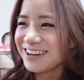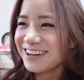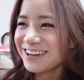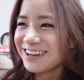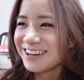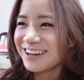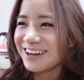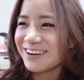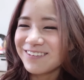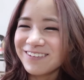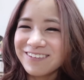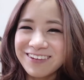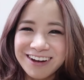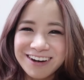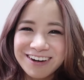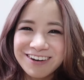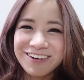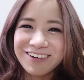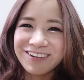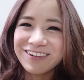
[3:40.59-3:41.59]
And we were
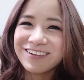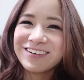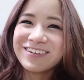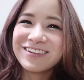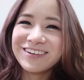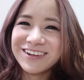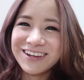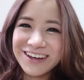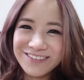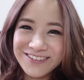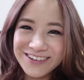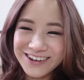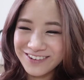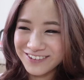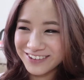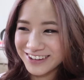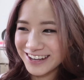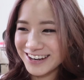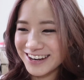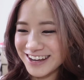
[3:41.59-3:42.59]
like, no, you have to go
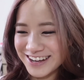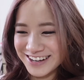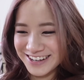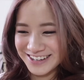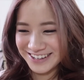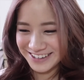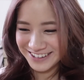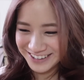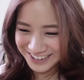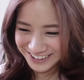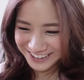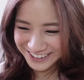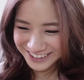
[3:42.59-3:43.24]
in there naked.